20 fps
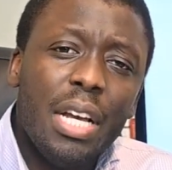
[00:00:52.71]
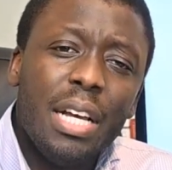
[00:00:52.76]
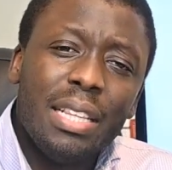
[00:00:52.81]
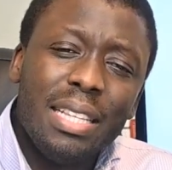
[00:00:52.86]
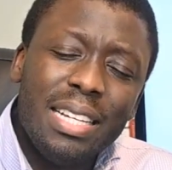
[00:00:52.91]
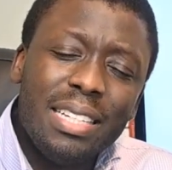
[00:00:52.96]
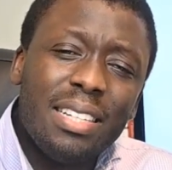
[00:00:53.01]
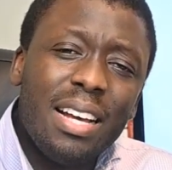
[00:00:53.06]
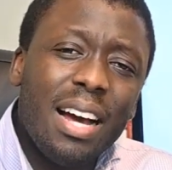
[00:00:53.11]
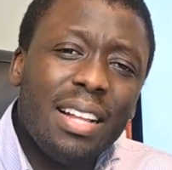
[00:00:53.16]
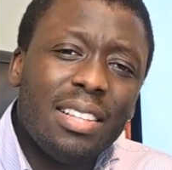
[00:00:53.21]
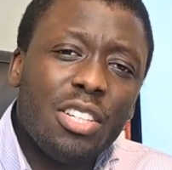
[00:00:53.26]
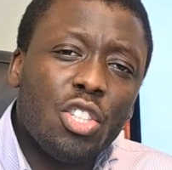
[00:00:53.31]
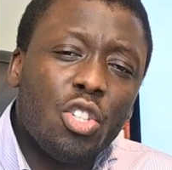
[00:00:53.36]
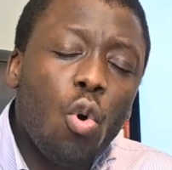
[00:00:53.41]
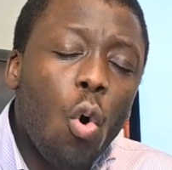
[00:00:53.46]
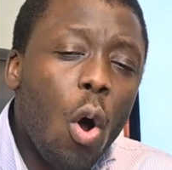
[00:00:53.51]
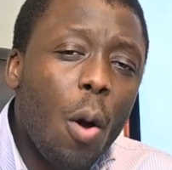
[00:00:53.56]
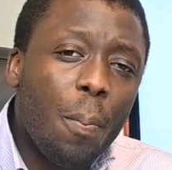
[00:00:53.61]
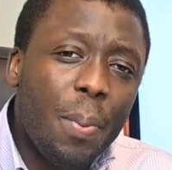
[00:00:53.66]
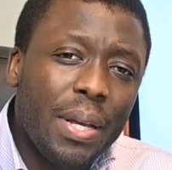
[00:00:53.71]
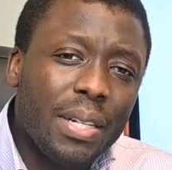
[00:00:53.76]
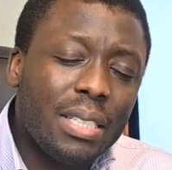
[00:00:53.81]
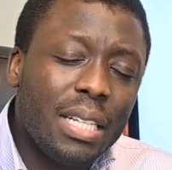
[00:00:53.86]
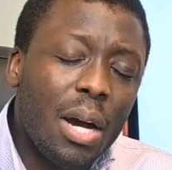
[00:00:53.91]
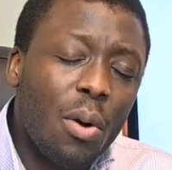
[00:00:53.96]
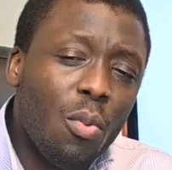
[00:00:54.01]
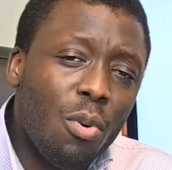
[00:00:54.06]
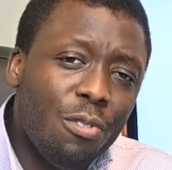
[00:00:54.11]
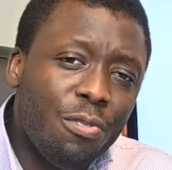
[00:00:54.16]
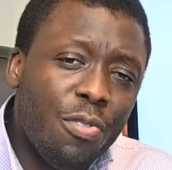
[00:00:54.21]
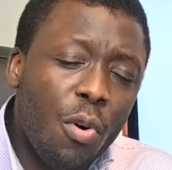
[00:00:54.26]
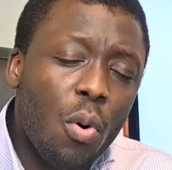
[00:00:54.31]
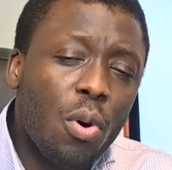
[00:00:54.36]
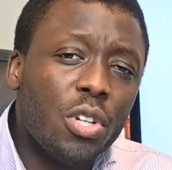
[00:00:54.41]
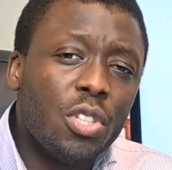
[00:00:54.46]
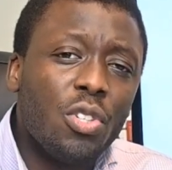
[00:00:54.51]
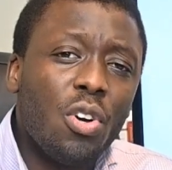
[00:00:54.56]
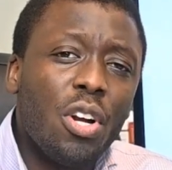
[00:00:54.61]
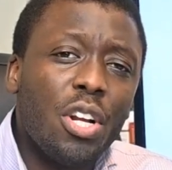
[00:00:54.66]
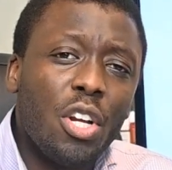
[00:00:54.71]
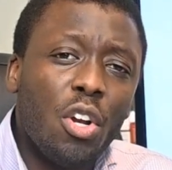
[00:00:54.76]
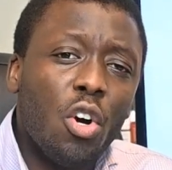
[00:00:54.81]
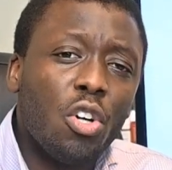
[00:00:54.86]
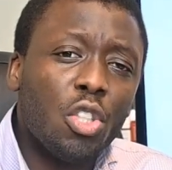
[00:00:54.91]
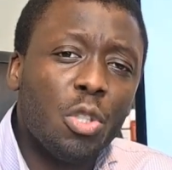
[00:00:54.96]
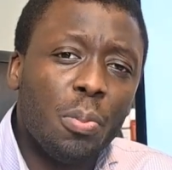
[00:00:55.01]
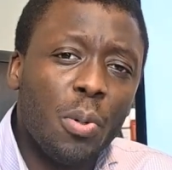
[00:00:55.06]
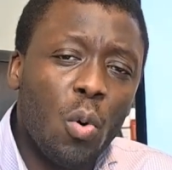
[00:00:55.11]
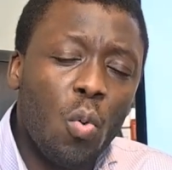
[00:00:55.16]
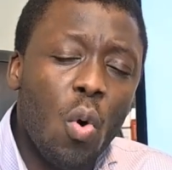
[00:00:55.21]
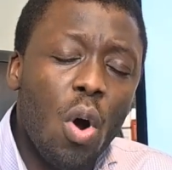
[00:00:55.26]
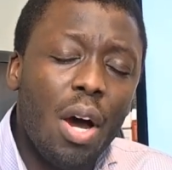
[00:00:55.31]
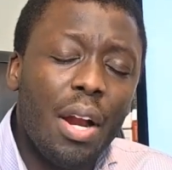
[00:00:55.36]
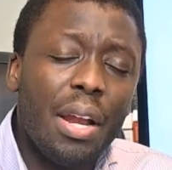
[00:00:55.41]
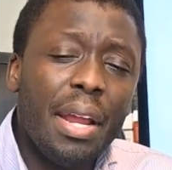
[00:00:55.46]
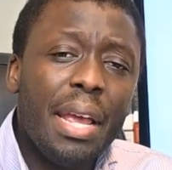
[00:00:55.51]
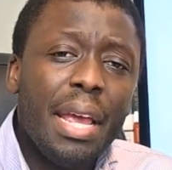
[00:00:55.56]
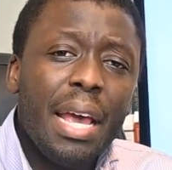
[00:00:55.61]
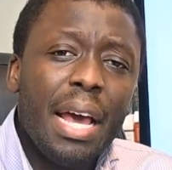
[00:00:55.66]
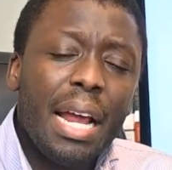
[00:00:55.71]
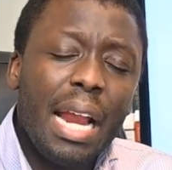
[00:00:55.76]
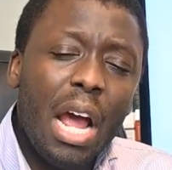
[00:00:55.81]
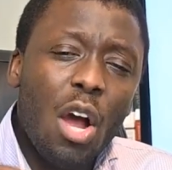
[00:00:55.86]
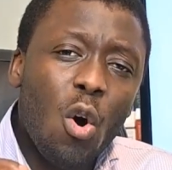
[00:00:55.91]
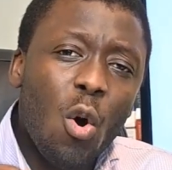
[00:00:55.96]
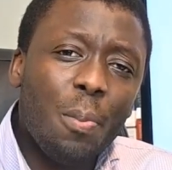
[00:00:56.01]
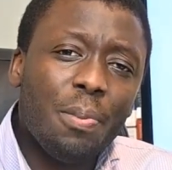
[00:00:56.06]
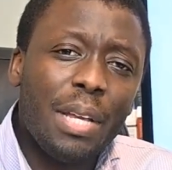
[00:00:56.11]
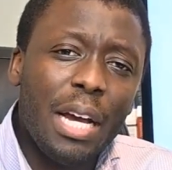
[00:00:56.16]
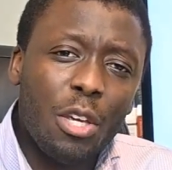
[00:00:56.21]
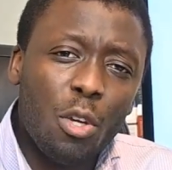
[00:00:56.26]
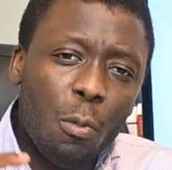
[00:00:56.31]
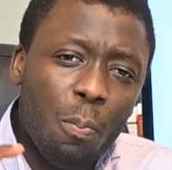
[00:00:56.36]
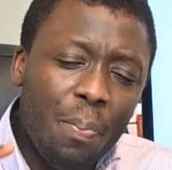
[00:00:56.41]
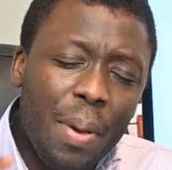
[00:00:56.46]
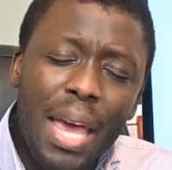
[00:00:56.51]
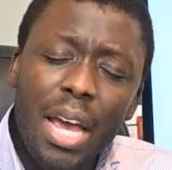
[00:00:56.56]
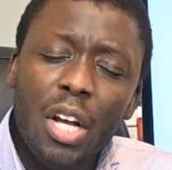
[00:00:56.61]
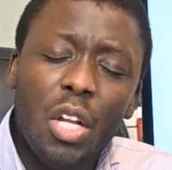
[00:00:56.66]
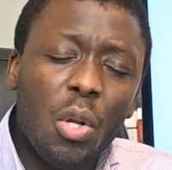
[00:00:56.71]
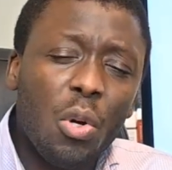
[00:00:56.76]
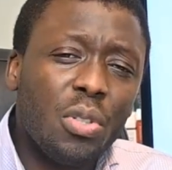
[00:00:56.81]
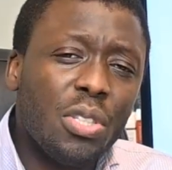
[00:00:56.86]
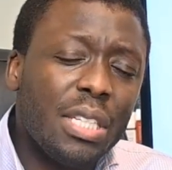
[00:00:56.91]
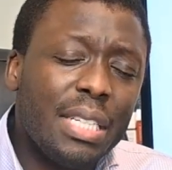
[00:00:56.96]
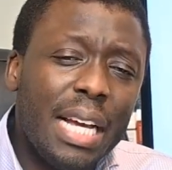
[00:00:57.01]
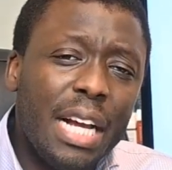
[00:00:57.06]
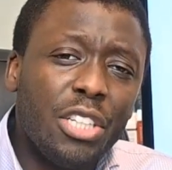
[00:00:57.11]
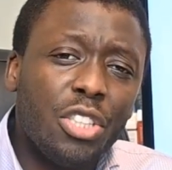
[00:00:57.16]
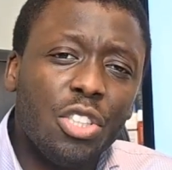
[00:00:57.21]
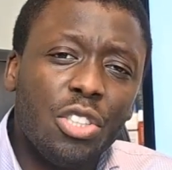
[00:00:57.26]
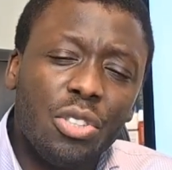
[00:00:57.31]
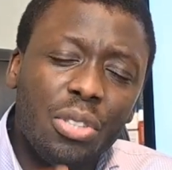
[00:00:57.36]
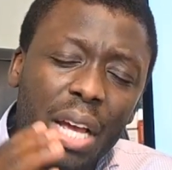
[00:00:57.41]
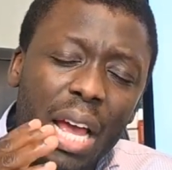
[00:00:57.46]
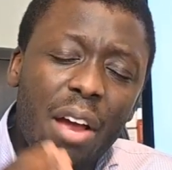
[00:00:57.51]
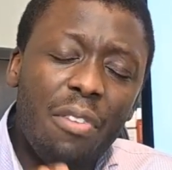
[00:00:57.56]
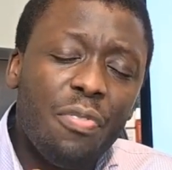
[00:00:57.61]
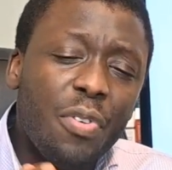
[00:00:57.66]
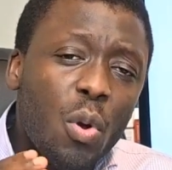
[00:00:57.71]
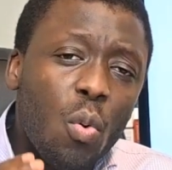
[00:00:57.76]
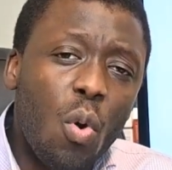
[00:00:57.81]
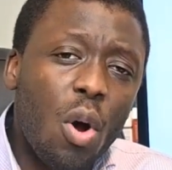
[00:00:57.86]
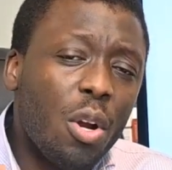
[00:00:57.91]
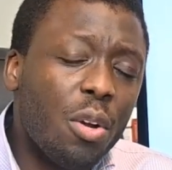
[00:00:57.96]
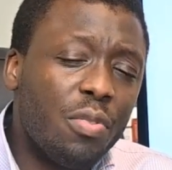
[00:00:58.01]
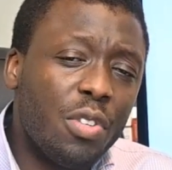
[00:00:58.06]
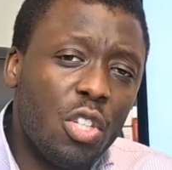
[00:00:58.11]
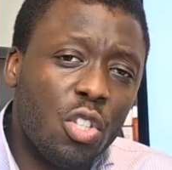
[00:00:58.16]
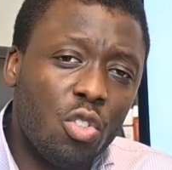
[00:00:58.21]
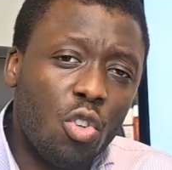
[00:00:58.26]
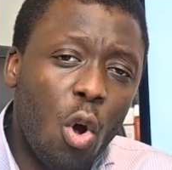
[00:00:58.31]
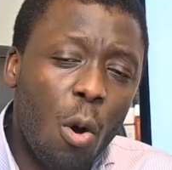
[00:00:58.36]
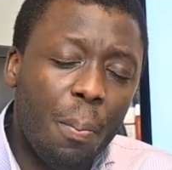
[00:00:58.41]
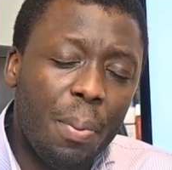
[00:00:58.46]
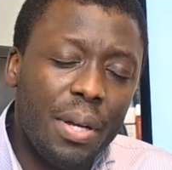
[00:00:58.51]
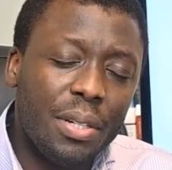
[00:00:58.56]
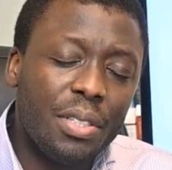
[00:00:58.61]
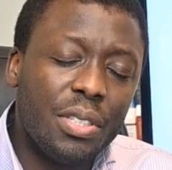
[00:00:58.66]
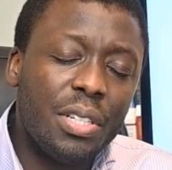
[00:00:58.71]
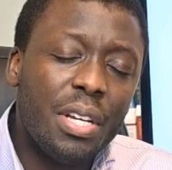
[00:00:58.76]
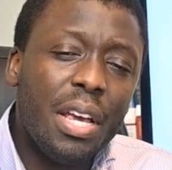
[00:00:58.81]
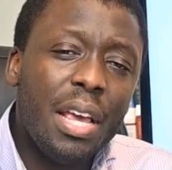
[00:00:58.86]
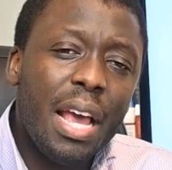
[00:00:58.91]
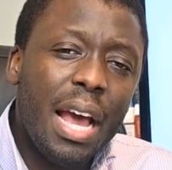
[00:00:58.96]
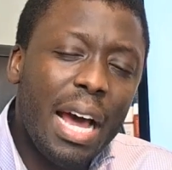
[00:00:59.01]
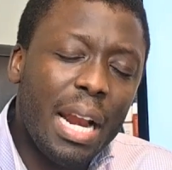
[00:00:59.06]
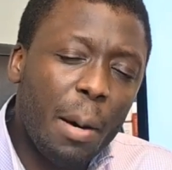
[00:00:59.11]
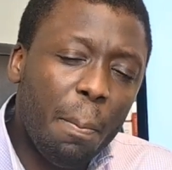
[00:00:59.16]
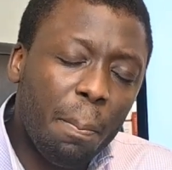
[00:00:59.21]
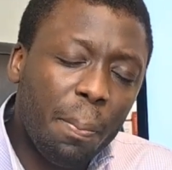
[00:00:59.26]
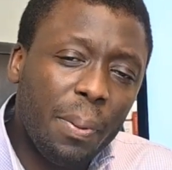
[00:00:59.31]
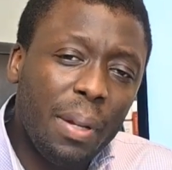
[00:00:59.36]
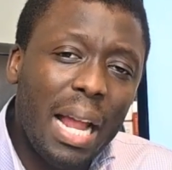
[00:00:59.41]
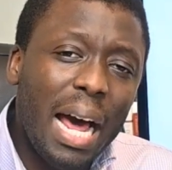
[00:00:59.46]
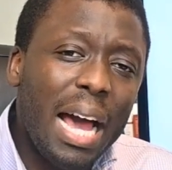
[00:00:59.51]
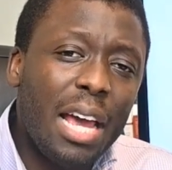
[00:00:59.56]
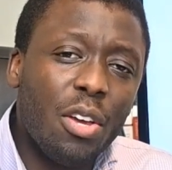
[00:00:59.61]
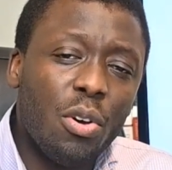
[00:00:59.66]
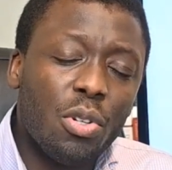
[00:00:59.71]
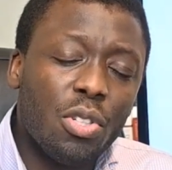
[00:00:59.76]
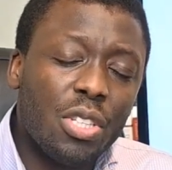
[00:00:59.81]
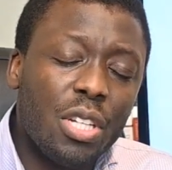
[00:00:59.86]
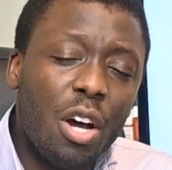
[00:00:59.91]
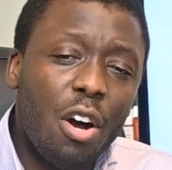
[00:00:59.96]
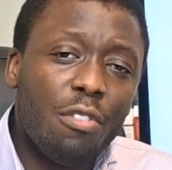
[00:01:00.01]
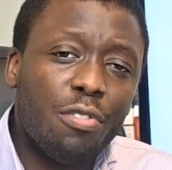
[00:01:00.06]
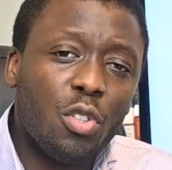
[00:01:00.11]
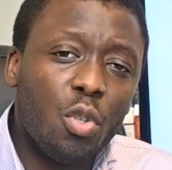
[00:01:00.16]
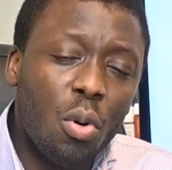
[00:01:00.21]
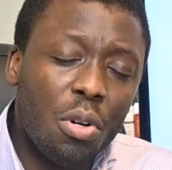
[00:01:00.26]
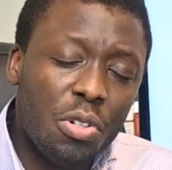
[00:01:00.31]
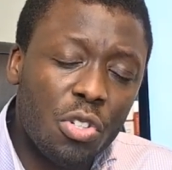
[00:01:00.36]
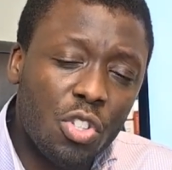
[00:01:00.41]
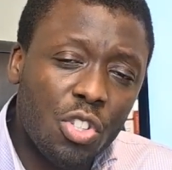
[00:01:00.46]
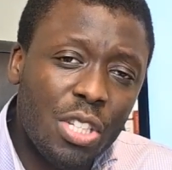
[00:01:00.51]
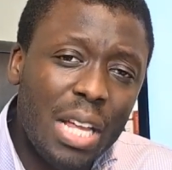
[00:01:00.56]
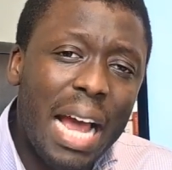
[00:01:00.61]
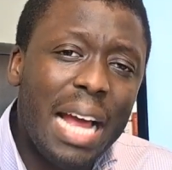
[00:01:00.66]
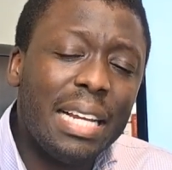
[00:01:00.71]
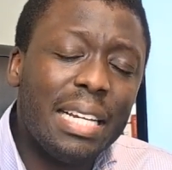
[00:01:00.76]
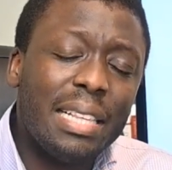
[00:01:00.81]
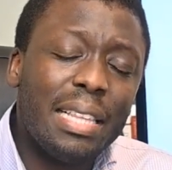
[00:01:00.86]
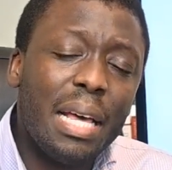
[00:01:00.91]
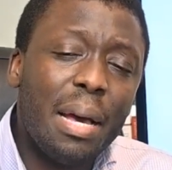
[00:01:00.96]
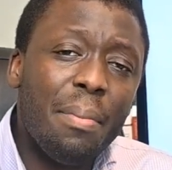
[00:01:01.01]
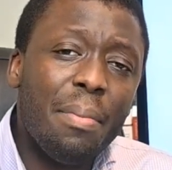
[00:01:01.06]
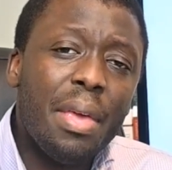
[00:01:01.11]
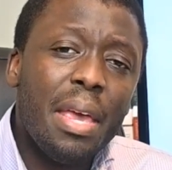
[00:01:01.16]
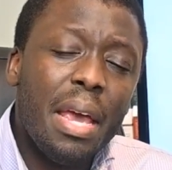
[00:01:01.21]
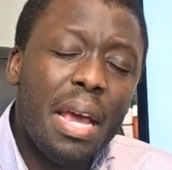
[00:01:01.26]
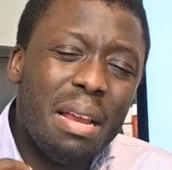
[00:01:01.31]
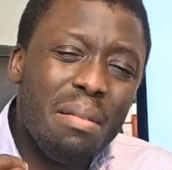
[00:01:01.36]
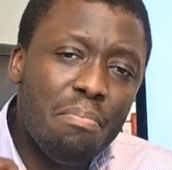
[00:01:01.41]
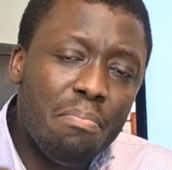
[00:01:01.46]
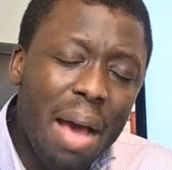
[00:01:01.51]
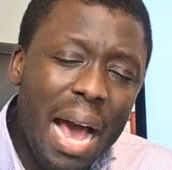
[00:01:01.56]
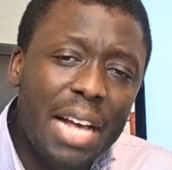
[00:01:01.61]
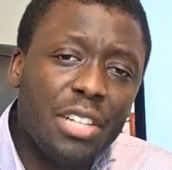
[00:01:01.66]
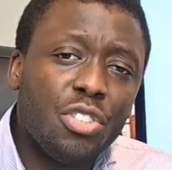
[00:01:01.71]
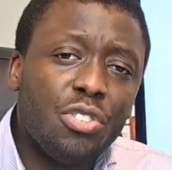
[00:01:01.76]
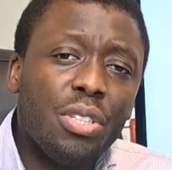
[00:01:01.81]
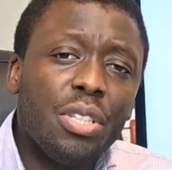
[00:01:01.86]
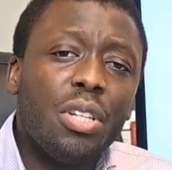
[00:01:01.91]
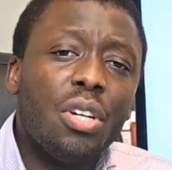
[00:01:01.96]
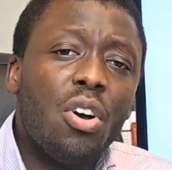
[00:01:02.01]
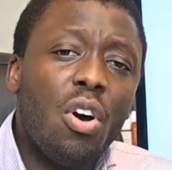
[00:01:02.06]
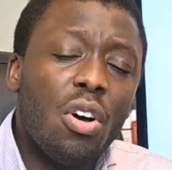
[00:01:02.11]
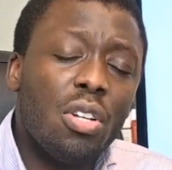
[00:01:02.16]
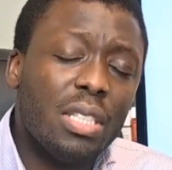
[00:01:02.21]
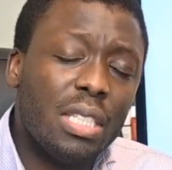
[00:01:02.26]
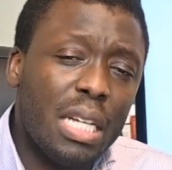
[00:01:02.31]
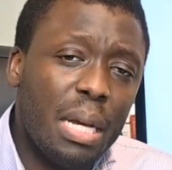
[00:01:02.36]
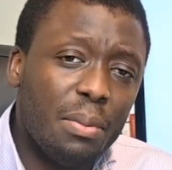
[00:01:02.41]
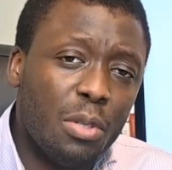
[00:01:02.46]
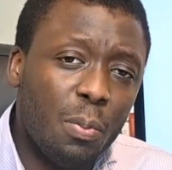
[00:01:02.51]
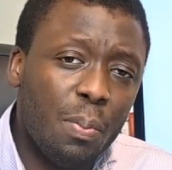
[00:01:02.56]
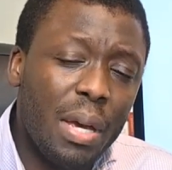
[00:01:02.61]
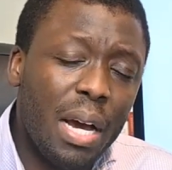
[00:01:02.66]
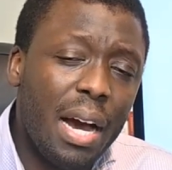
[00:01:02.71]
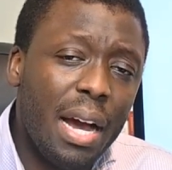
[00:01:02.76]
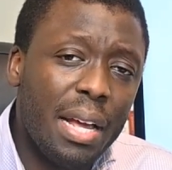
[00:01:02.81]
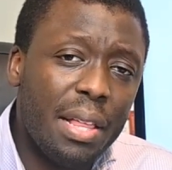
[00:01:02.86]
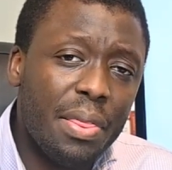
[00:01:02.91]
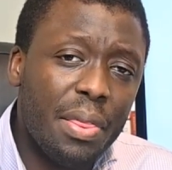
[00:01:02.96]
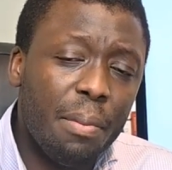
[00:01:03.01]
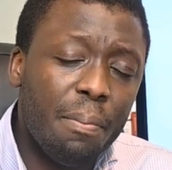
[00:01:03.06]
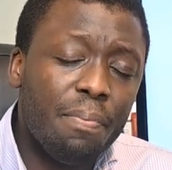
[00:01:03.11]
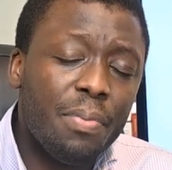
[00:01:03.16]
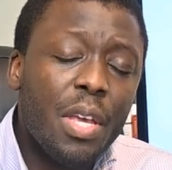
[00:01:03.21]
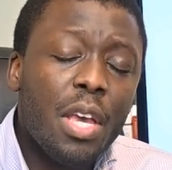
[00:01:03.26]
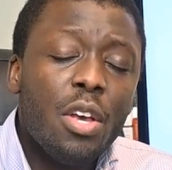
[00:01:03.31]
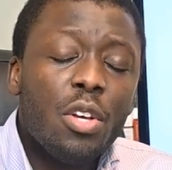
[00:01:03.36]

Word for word: These are the topics that we'll focus on in Algebra one, and I hope that you pay close attention to every one of these topics and apply yourself to understanding them and mastering the concepts behind them.